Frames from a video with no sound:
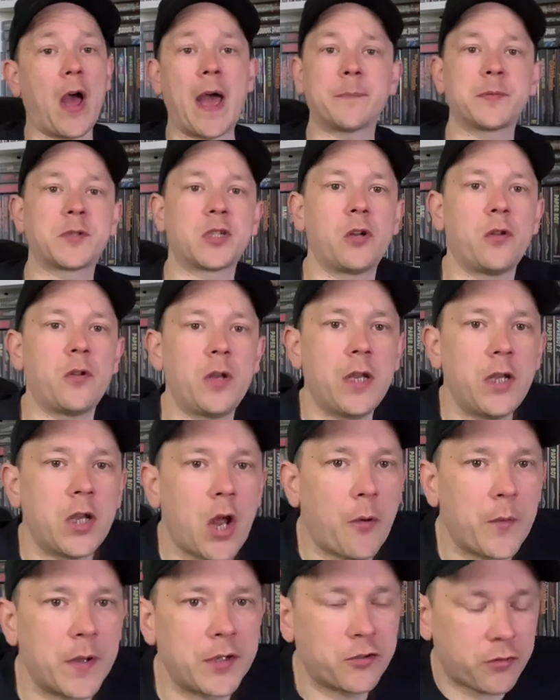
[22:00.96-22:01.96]
absolutely
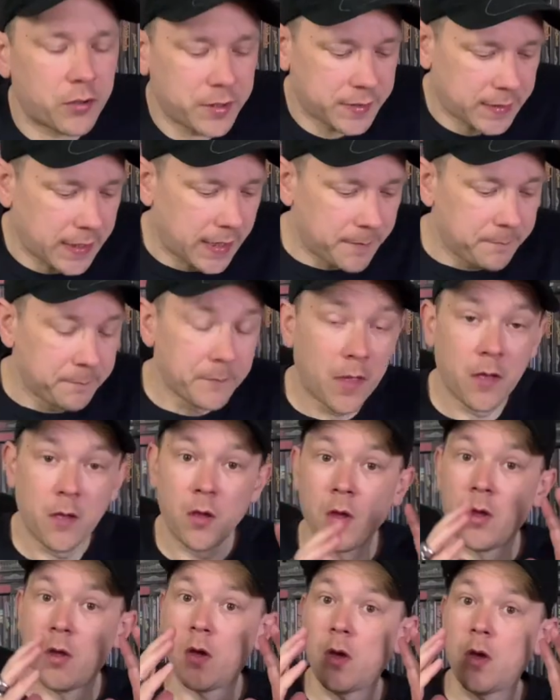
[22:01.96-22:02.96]
no interest in.
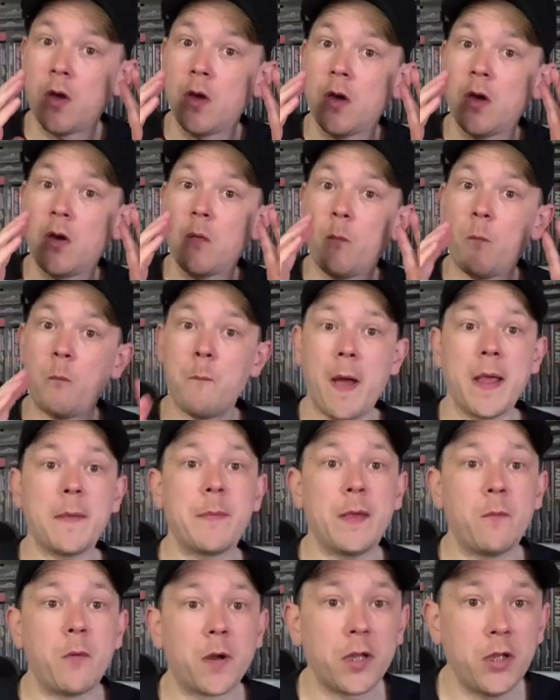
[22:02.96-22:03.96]

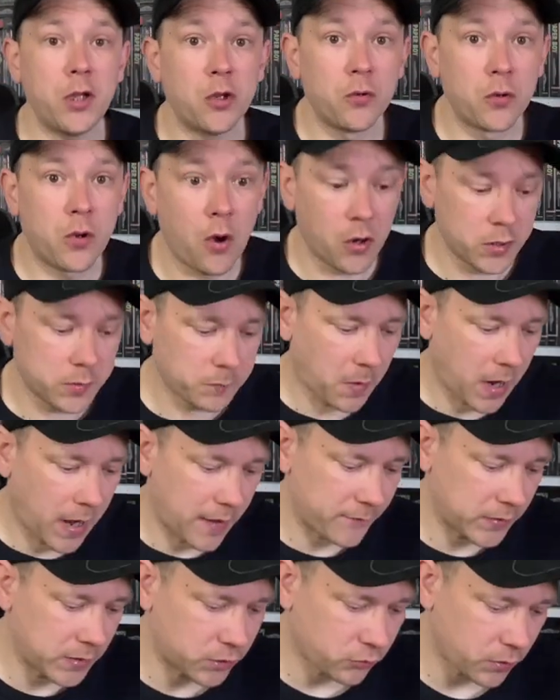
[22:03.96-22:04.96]
Maybe one of you guys might
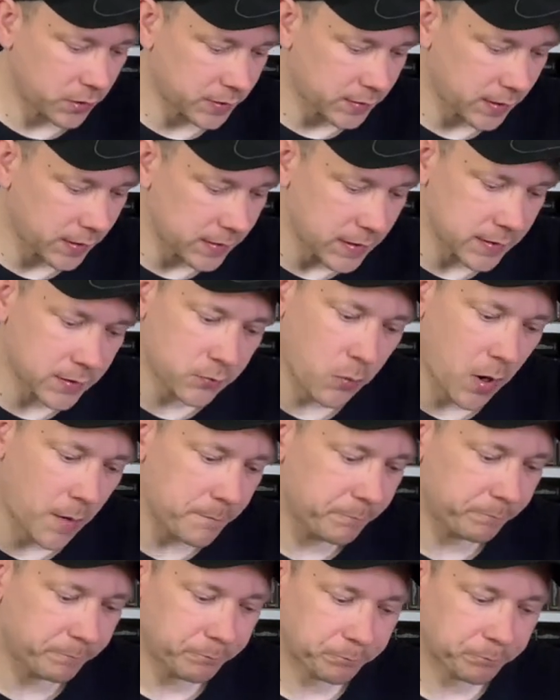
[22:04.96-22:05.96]
have interest in this
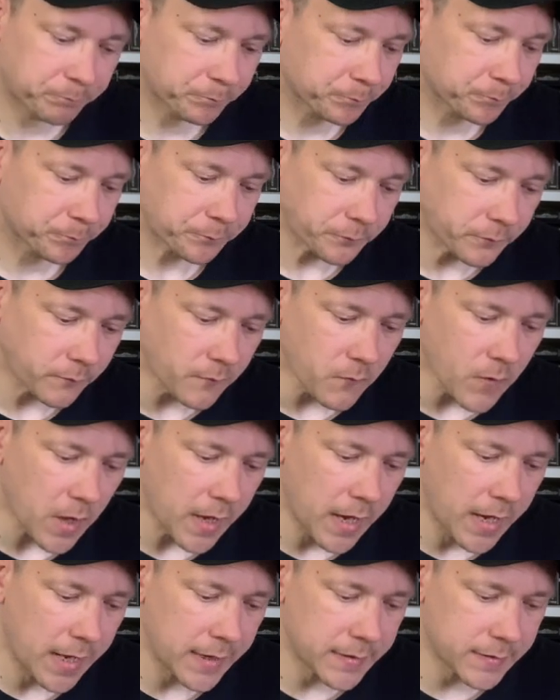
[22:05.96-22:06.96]
one.
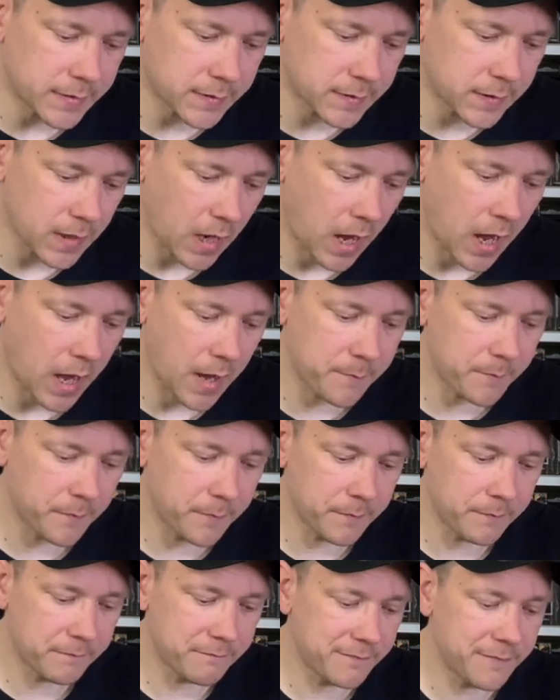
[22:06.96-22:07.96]
It's um
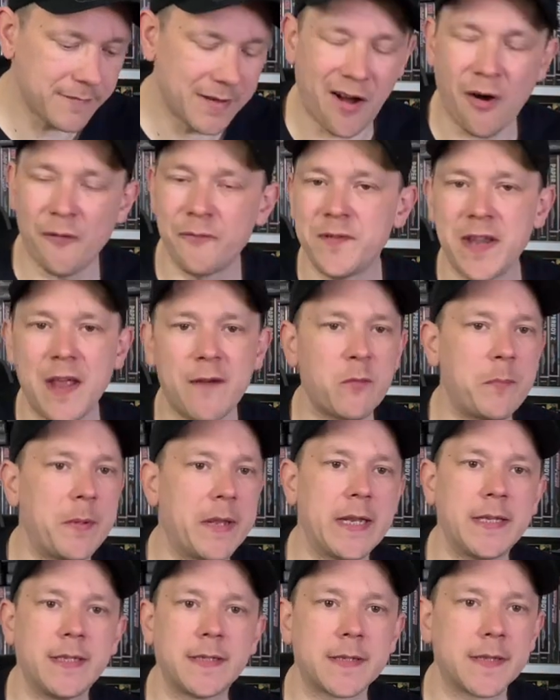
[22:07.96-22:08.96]
I've never
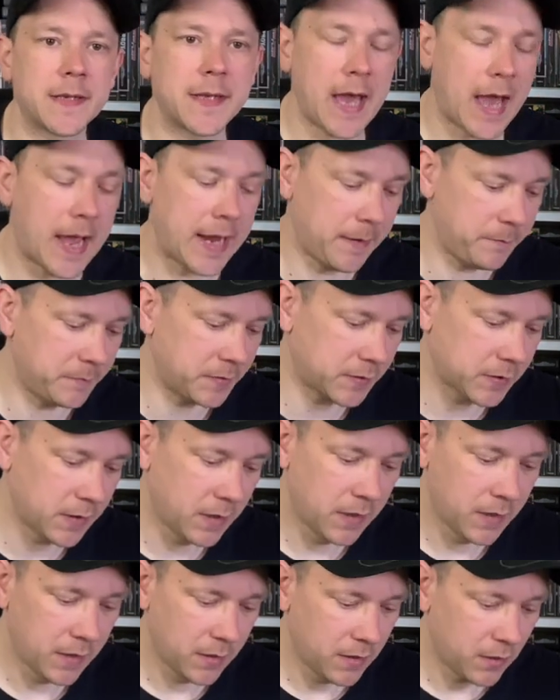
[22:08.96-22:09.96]
been into the games.
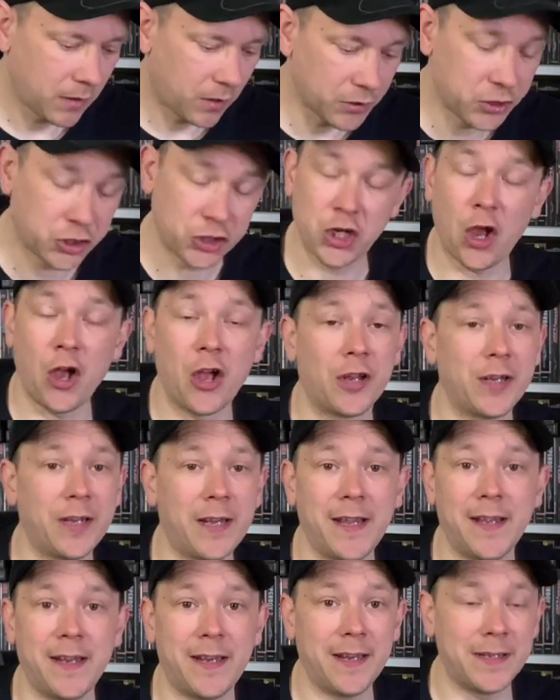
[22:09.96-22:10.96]
I
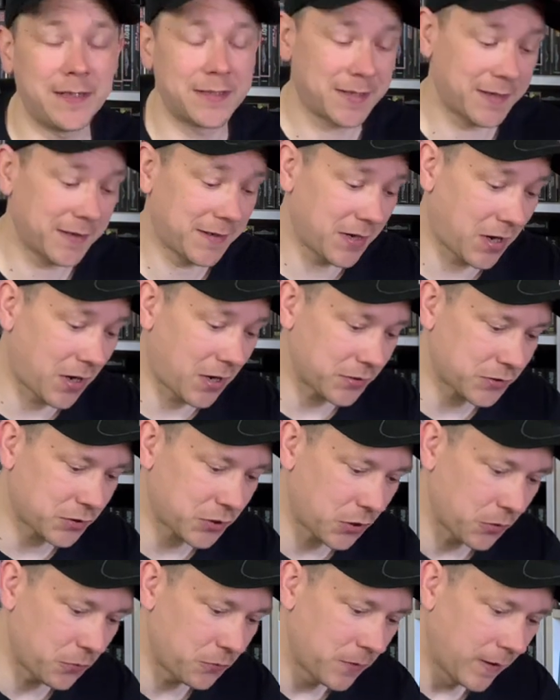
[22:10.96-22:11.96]
certainly am into the
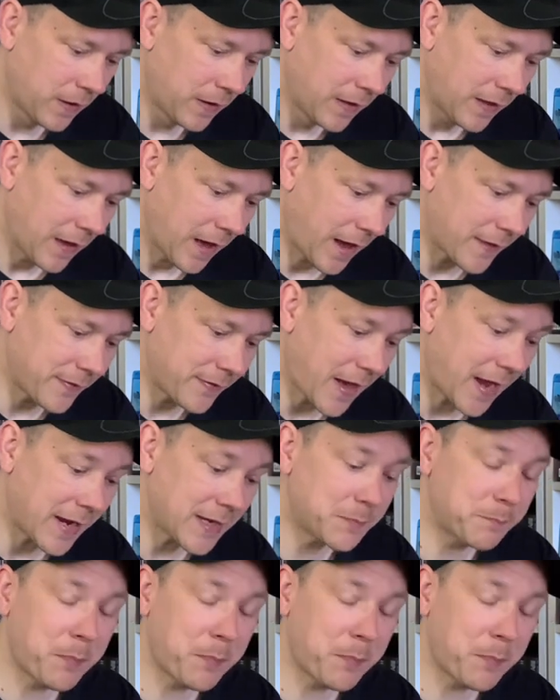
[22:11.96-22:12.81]
cartoon, and that is